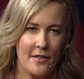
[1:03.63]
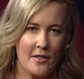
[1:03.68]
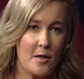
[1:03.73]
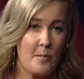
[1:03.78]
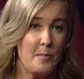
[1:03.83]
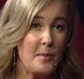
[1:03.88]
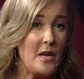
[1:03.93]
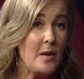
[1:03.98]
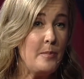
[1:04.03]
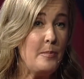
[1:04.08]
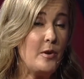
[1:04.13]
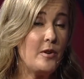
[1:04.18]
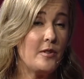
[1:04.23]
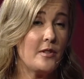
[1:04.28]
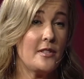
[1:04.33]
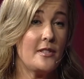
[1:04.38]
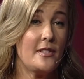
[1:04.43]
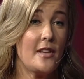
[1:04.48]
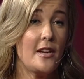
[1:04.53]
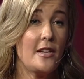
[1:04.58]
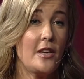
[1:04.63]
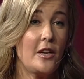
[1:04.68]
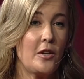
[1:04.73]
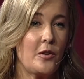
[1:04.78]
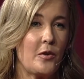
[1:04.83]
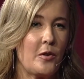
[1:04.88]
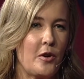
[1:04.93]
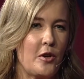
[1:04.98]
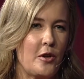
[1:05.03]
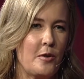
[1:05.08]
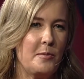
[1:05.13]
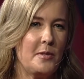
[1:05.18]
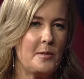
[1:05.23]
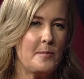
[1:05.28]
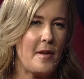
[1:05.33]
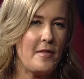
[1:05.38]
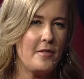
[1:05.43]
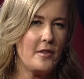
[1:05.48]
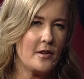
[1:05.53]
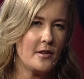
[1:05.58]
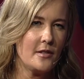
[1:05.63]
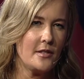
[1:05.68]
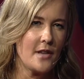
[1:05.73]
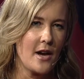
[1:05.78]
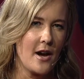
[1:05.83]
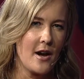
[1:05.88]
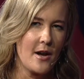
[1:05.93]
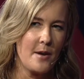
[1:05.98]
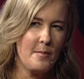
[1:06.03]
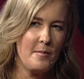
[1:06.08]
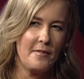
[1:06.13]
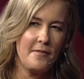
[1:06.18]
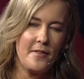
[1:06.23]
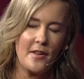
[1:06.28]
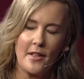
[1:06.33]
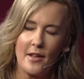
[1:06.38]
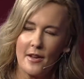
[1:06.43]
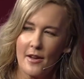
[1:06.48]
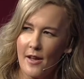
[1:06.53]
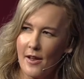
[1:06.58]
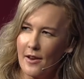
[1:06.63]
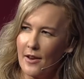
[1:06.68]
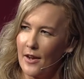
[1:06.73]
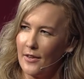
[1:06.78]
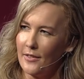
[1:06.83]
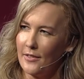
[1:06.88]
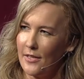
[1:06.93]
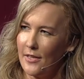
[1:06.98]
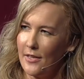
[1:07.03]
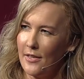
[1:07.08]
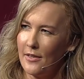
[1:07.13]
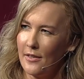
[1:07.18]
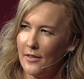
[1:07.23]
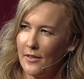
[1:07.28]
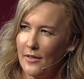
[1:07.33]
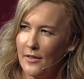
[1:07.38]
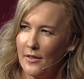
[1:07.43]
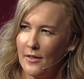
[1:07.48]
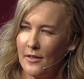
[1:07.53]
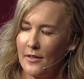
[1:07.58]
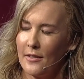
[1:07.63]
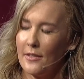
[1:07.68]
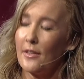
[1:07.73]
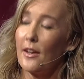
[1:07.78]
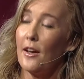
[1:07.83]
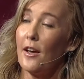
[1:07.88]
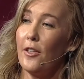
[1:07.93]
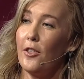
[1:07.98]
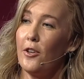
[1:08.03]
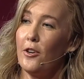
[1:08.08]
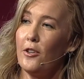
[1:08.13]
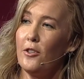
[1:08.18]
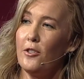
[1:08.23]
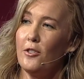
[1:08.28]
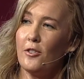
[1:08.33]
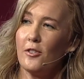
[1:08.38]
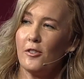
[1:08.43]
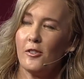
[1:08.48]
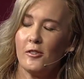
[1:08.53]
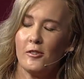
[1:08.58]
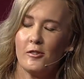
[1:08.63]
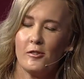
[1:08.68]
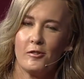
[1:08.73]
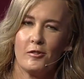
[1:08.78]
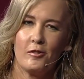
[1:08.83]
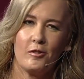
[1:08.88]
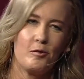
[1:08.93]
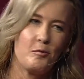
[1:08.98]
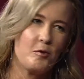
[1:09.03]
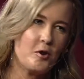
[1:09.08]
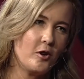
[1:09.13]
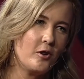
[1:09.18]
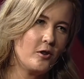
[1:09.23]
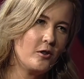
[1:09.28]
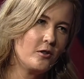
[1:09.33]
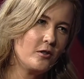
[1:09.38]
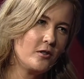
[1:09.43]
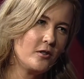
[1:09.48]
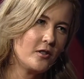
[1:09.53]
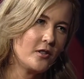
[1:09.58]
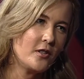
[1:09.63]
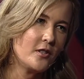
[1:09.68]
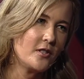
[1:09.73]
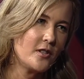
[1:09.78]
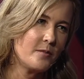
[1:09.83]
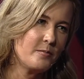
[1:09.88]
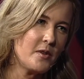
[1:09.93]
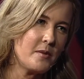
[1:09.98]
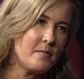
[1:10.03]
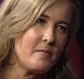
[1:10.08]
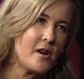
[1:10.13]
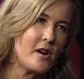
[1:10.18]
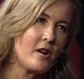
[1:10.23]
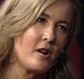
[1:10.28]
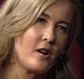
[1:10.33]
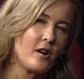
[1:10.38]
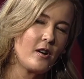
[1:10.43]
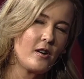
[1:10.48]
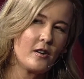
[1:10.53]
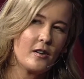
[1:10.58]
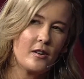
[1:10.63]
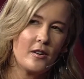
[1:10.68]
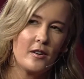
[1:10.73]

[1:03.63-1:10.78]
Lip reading: The people in the second group spent their time feeling connected to others, the world, and something bigger.